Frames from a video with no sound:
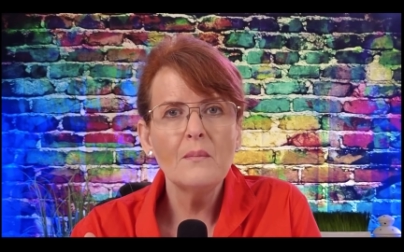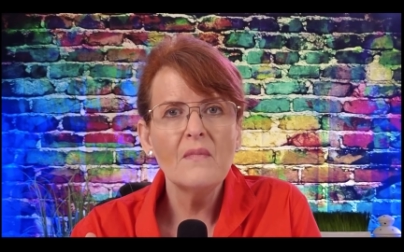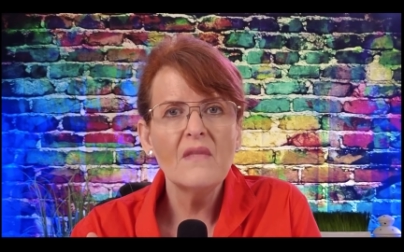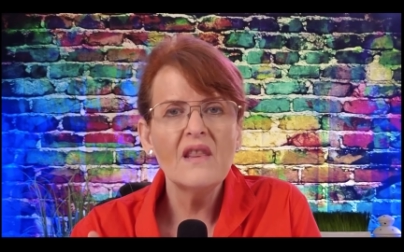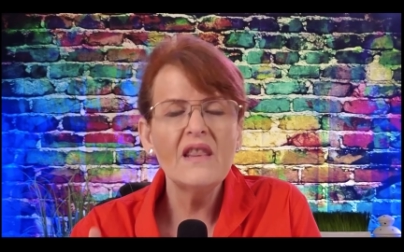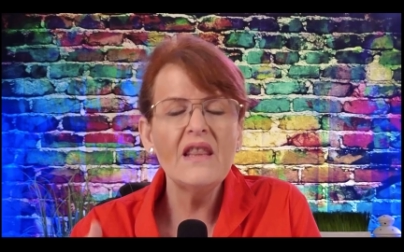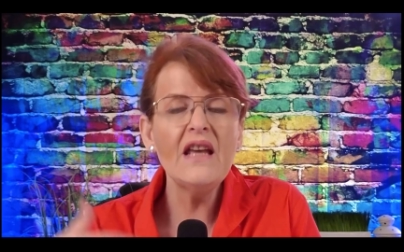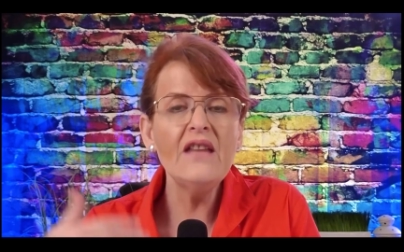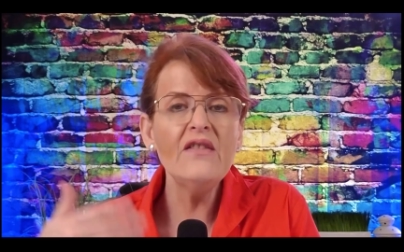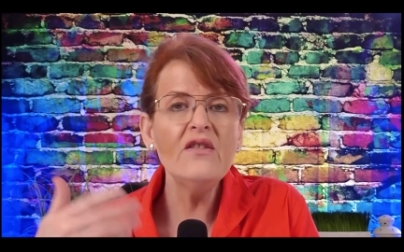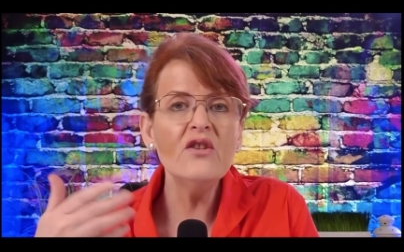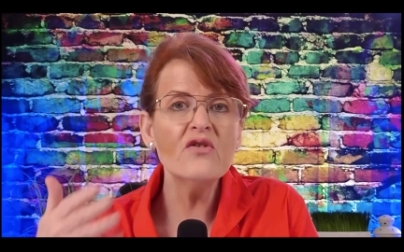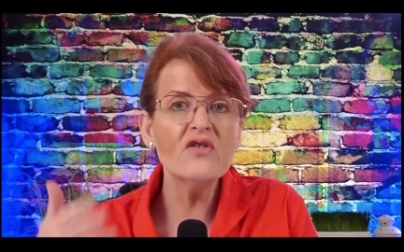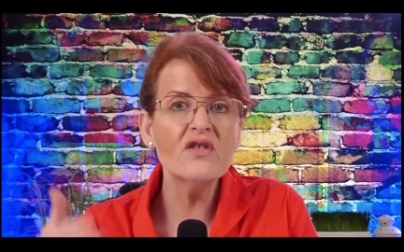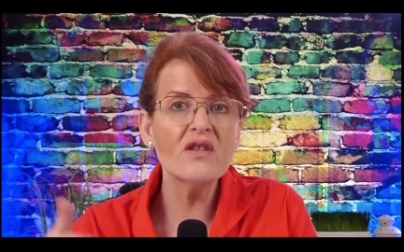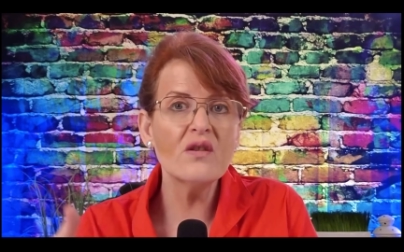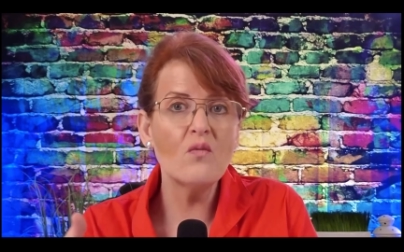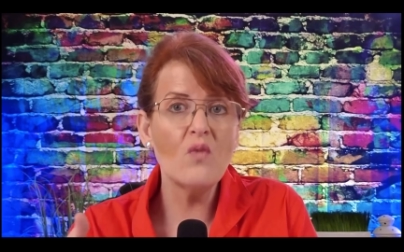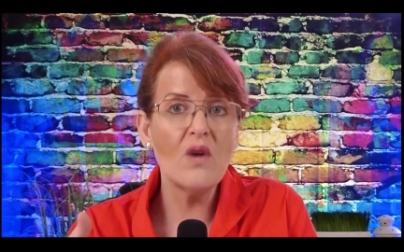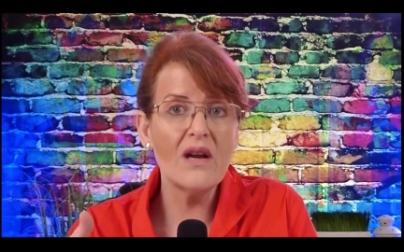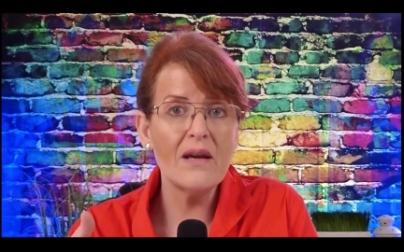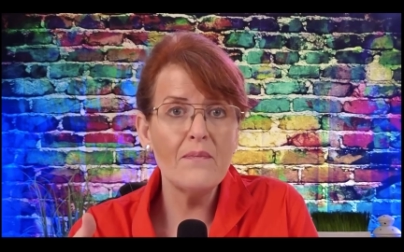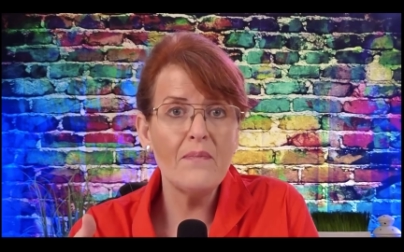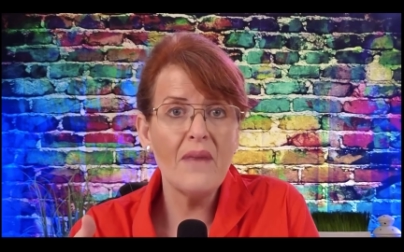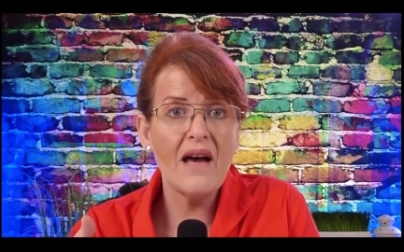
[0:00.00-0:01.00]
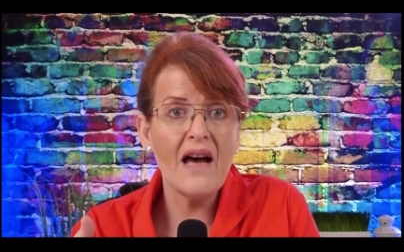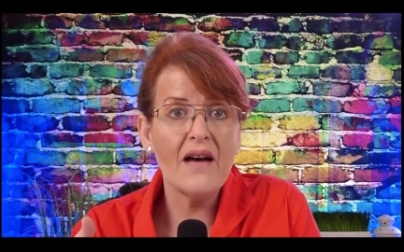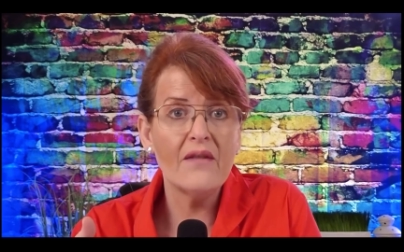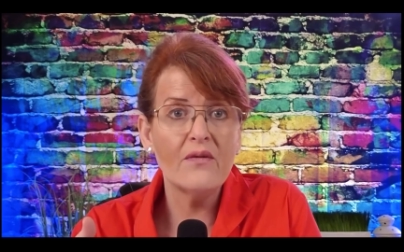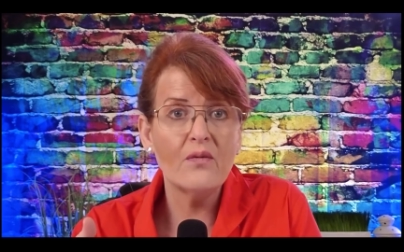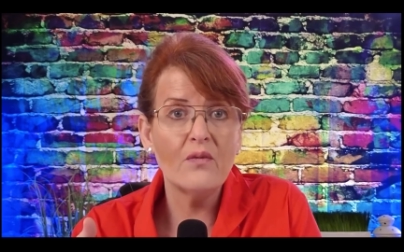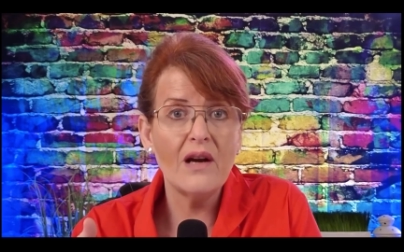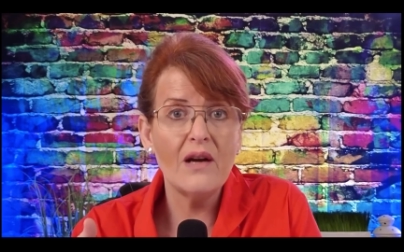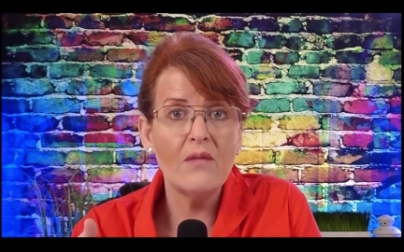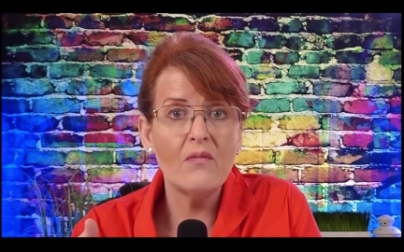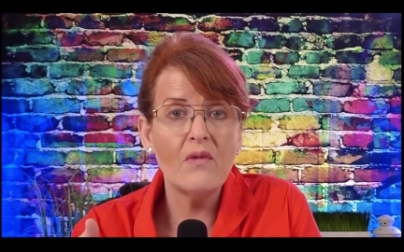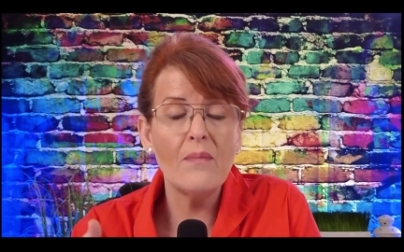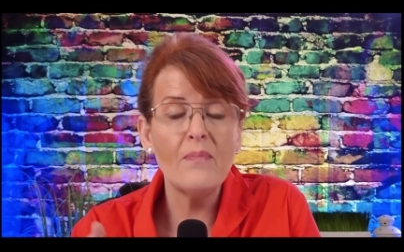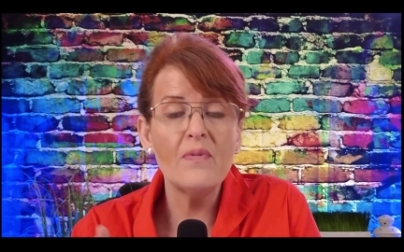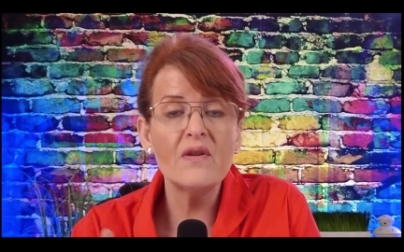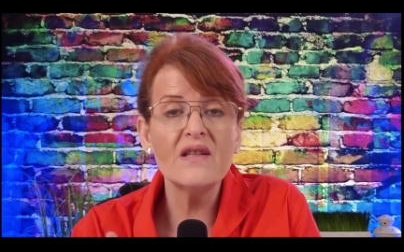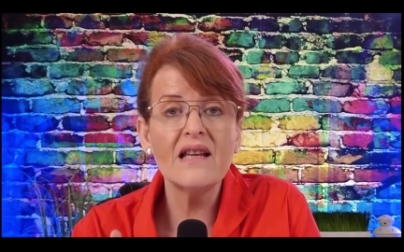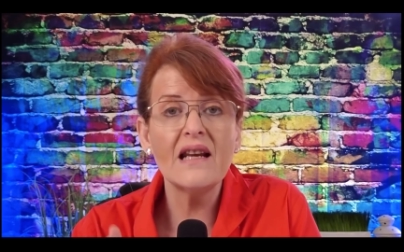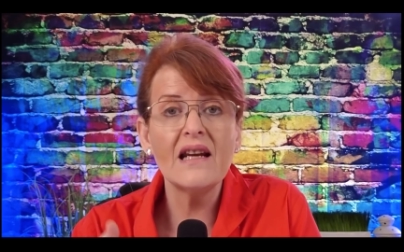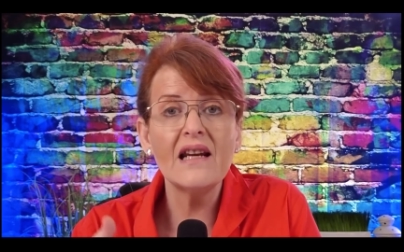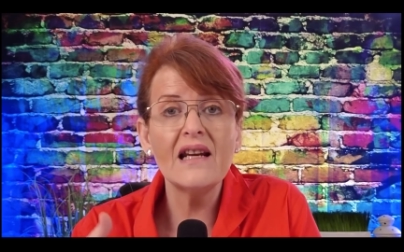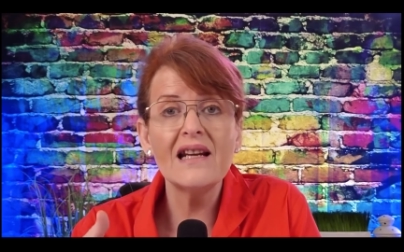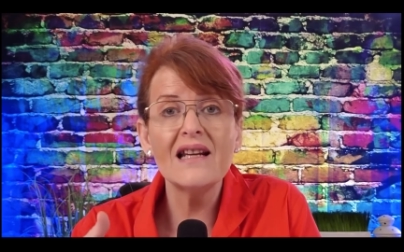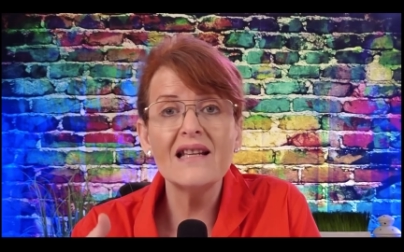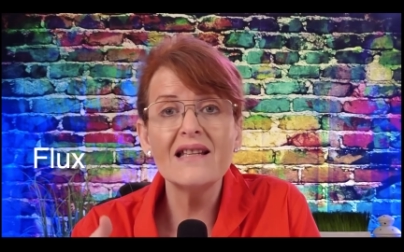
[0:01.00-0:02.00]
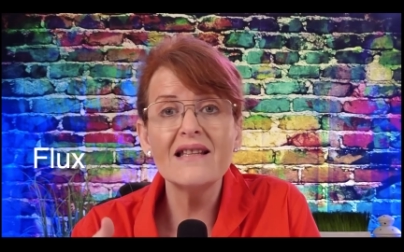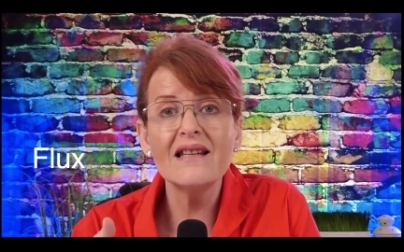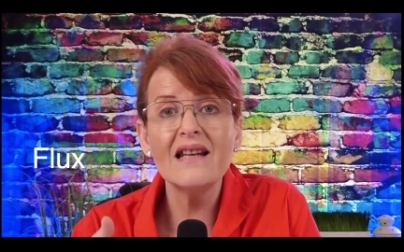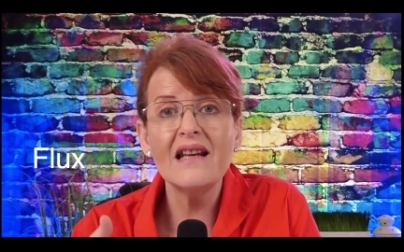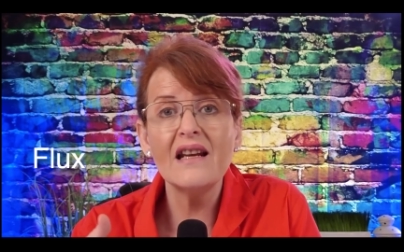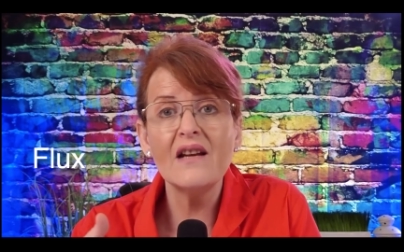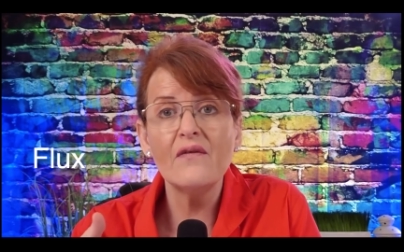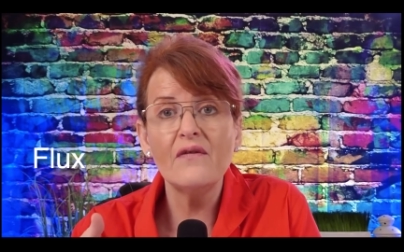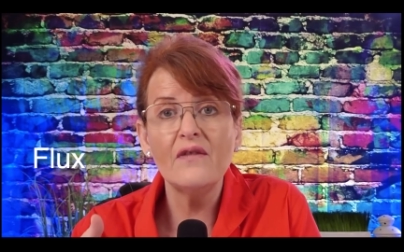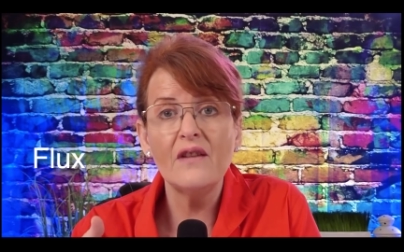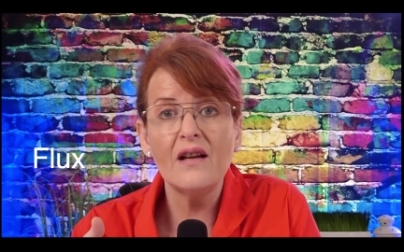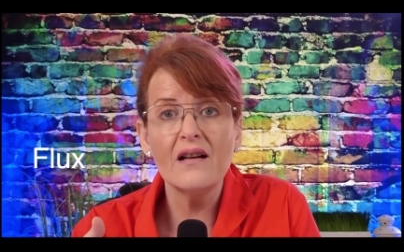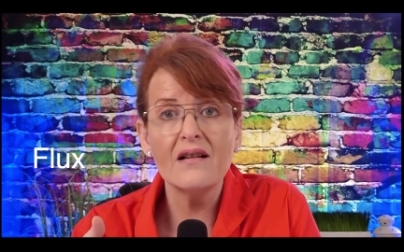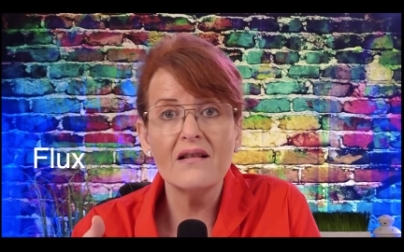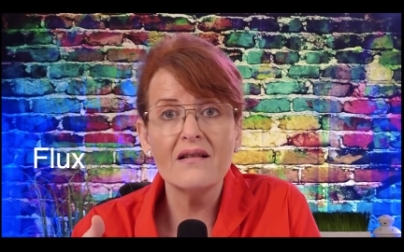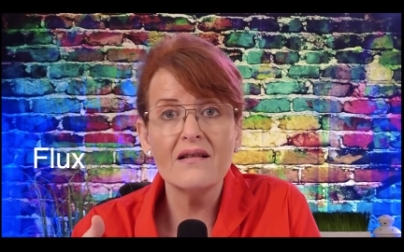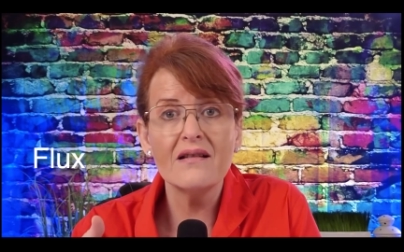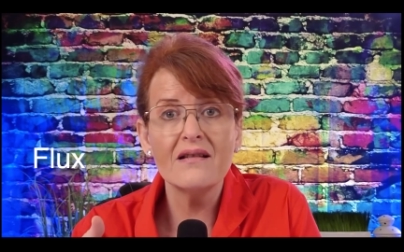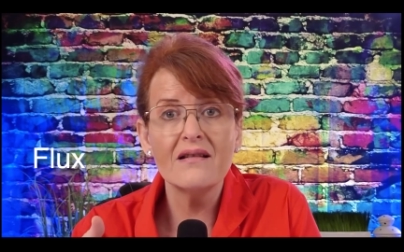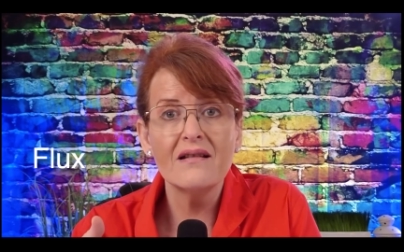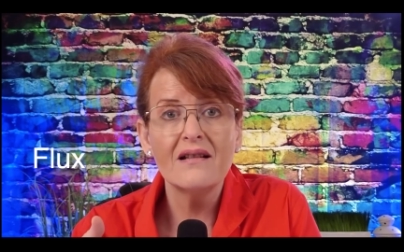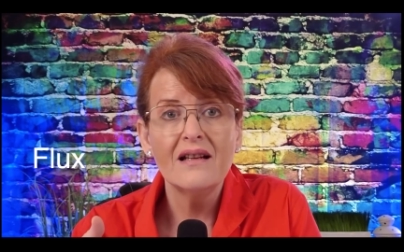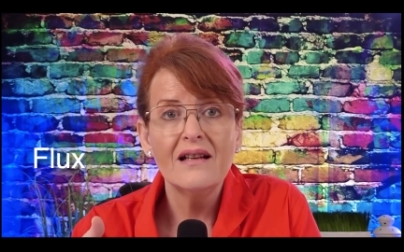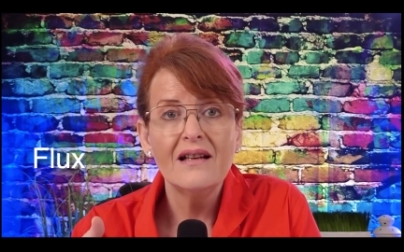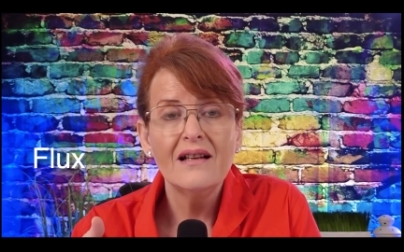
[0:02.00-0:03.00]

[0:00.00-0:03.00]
Then there's the white pathway, representing a state of flux,